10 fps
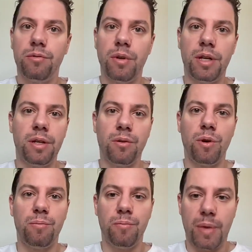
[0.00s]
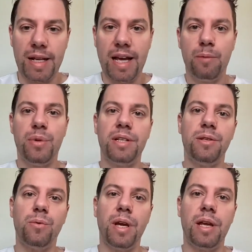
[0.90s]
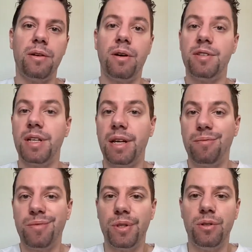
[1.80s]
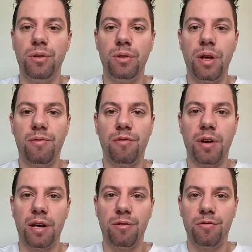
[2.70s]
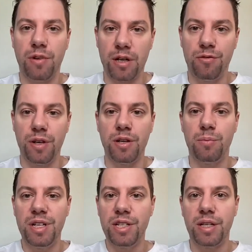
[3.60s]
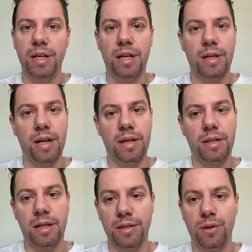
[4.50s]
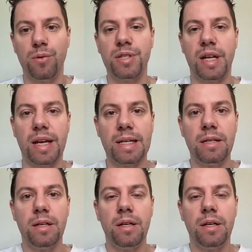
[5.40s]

Uh, you know, when my dad passed away, you know, obviously you, you have a father, father figure missing, and, and there is always like